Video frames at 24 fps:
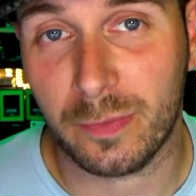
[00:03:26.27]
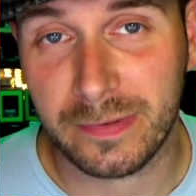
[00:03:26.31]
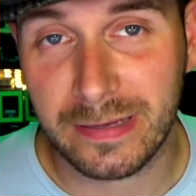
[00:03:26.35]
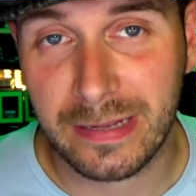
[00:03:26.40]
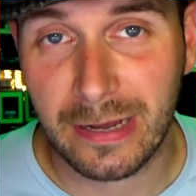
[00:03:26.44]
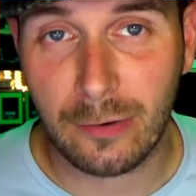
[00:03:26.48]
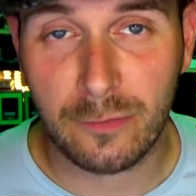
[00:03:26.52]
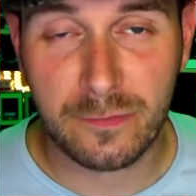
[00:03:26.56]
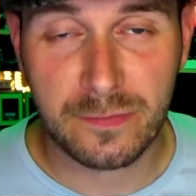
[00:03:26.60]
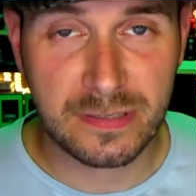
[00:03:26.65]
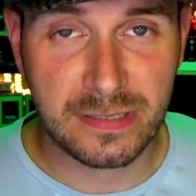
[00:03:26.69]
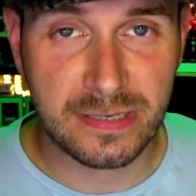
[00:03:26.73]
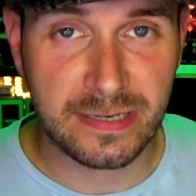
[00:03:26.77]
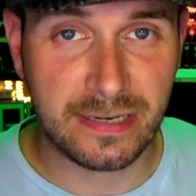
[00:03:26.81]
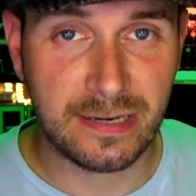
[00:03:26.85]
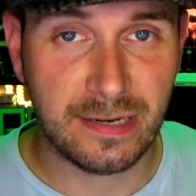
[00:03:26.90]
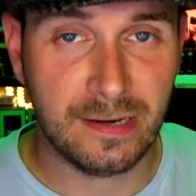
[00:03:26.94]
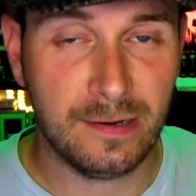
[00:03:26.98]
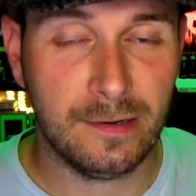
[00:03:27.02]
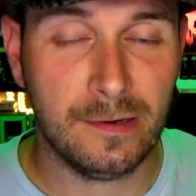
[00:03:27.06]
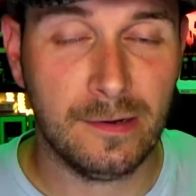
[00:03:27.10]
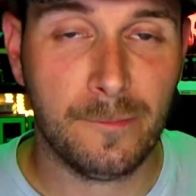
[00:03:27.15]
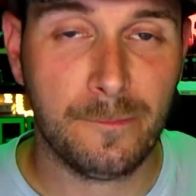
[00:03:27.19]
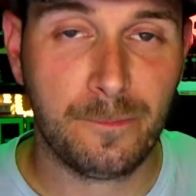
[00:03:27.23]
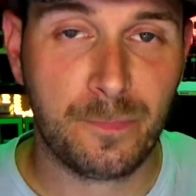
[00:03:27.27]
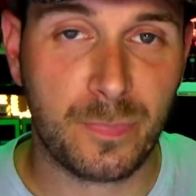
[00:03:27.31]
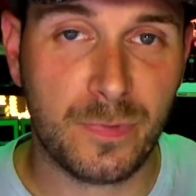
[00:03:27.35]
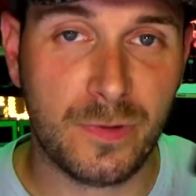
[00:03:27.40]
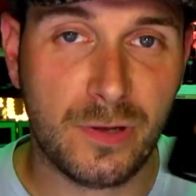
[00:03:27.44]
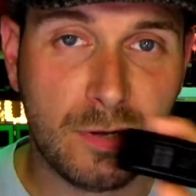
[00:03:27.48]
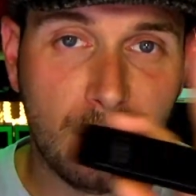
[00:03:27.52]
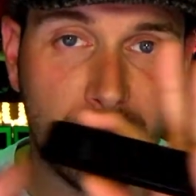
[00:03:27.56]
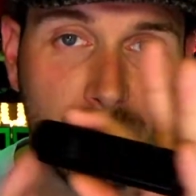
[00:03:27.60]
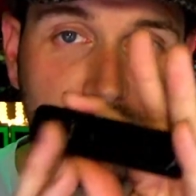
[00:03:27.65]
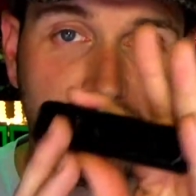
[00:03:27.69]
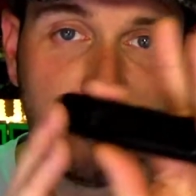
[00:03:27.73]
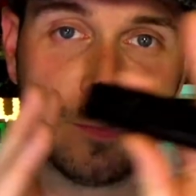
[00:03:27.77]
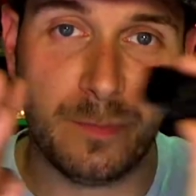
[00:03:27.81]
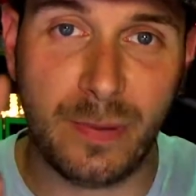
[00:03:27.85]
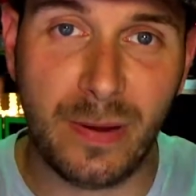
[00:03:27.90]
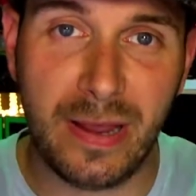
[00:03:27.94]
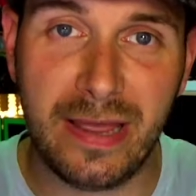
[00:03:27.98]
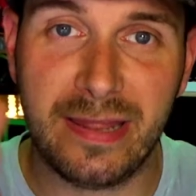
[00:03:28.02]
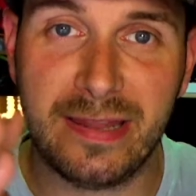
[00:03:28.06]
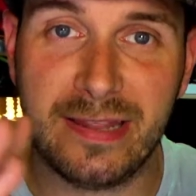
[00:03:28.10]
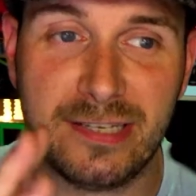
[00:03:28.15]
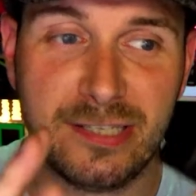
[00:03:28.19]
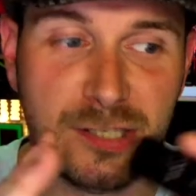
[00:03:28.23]
Now, obviously, you can't
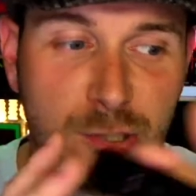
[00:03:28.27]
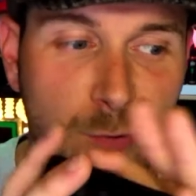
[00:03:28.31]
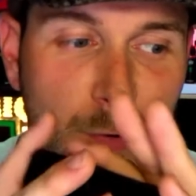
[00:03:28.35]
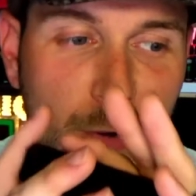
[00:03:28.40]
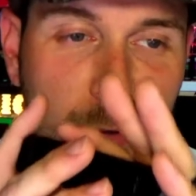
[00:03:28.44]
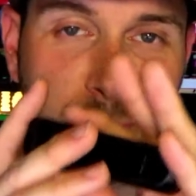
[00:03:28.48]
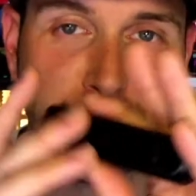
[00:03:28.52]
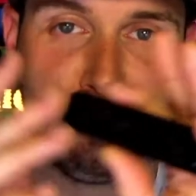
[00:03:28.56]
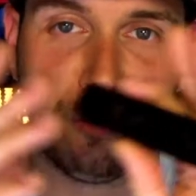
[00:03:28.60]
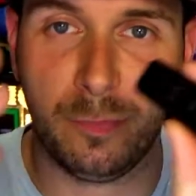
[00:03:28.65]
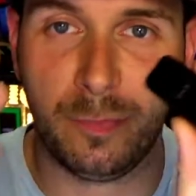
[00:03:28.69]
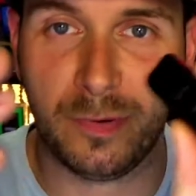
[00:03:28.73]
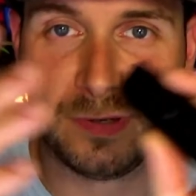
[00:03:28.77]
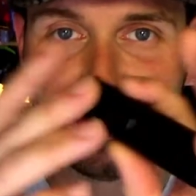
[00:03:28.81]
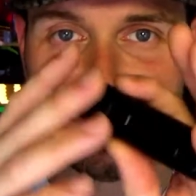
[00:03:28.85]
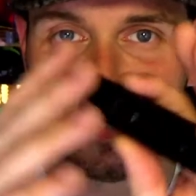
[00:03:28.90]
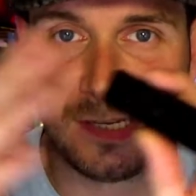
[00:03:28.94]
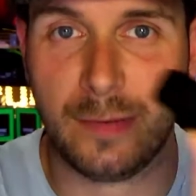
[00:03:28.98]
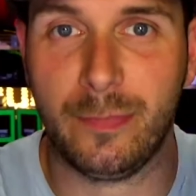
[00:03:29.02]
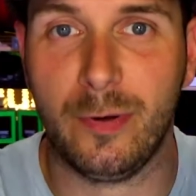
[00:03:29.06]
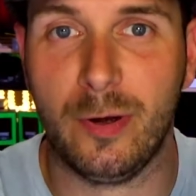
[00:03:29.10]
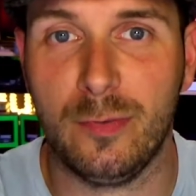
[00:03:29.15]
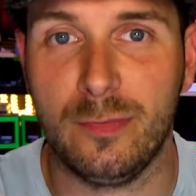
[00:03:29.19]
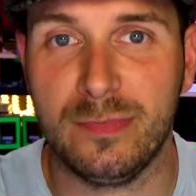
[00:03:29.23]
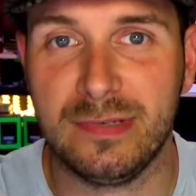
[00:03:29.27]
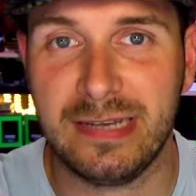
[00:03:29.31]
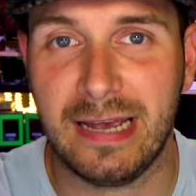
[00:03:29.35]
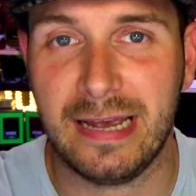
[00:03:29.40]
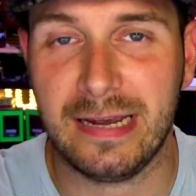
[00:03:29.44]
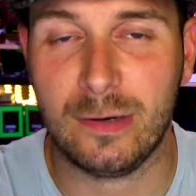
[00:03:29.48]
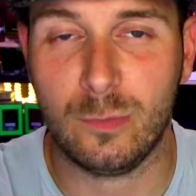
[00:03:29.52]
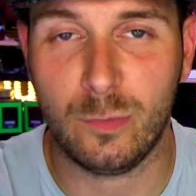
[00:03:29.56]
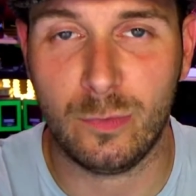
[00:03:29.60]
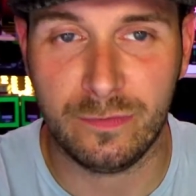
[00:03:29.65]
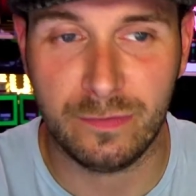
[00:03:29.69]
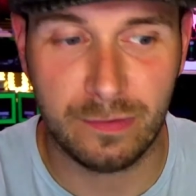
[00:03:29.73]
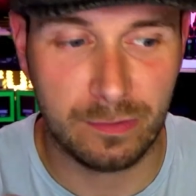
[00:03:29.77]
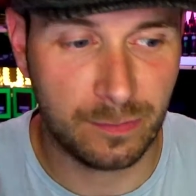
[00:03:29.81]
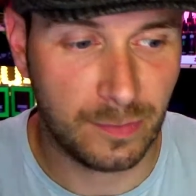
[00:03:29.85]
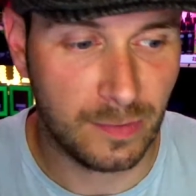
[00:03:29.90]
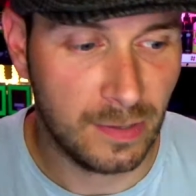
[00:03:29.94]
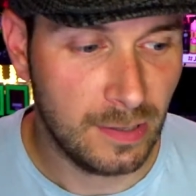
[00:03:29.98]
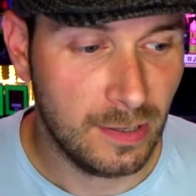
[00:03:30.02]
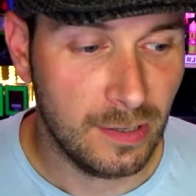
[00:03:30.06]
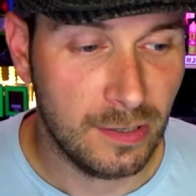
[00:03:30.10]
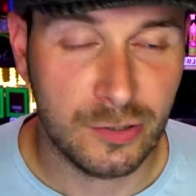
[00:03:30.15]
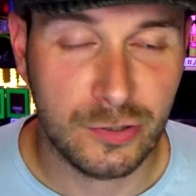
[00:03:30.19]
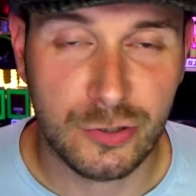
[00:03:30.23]
compare this to a proper sub-ohm tank with a
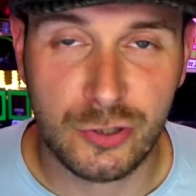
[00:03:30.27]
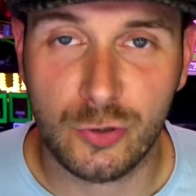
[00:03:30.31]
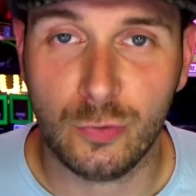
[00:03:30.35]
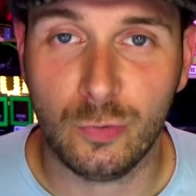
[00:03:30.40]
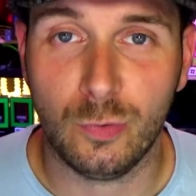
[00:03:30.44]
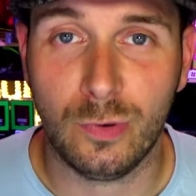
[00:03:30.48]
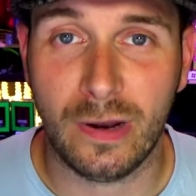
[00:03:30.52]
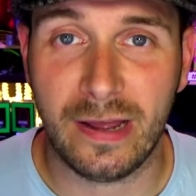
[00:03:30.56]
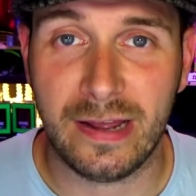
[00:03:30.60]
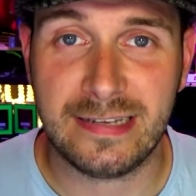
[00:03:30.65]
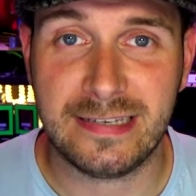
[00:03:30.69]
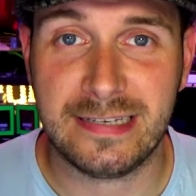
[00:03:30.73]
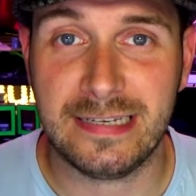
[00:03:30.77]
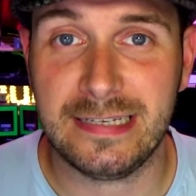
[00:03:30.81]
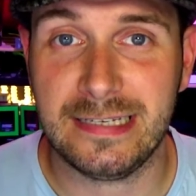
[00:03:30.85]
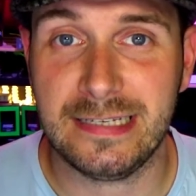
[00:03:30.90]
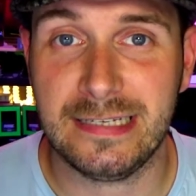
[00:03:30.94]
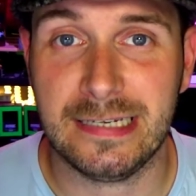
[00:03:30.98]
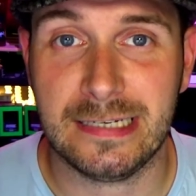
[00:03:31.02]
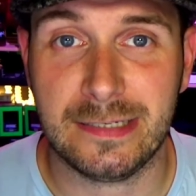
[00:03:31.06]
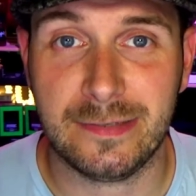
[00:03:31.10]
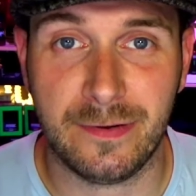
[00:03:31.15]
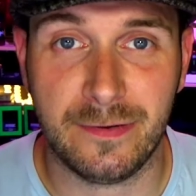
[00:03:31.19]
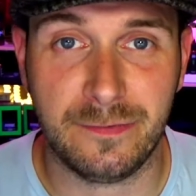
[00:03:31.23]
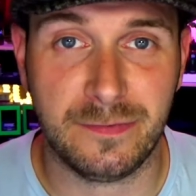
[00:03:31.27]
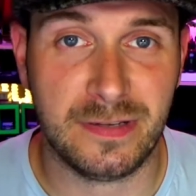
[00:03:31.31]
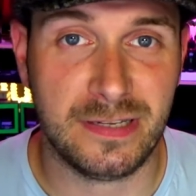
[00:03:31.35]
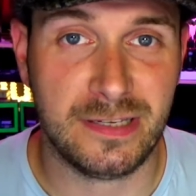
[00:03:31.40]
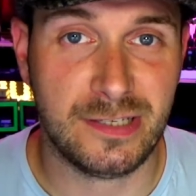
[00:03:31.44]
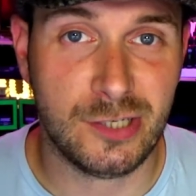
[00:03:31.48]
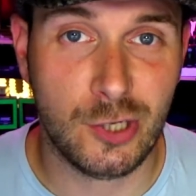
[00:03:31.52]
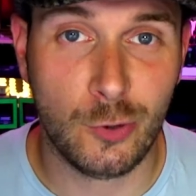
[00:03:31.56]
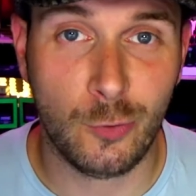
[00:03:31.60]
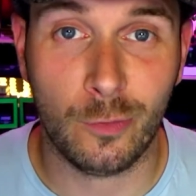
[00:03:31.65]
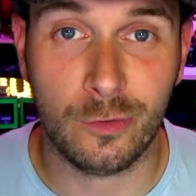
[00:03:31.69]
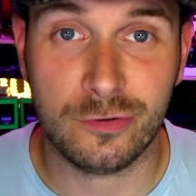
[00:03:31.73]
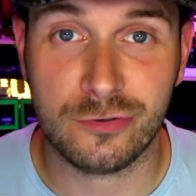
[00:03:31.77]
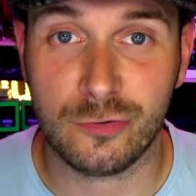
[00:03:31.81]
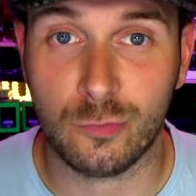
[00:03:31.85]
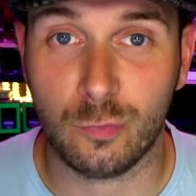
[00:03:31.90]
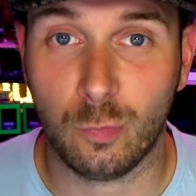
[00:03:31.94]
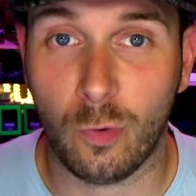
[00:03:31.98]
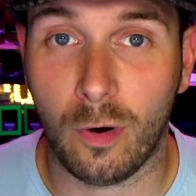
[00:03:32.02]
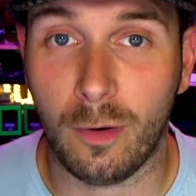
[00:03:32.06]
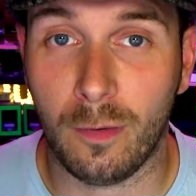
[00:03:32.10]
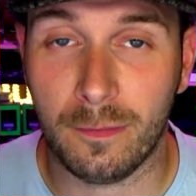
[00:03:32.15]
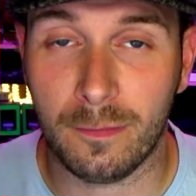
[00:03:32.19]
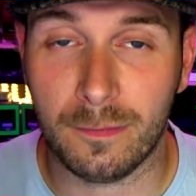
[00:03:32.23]
dual 18650 200
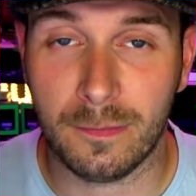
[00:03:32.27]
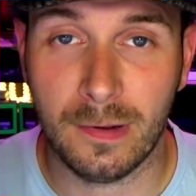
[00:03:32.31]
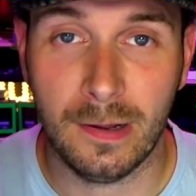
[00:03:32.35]
watt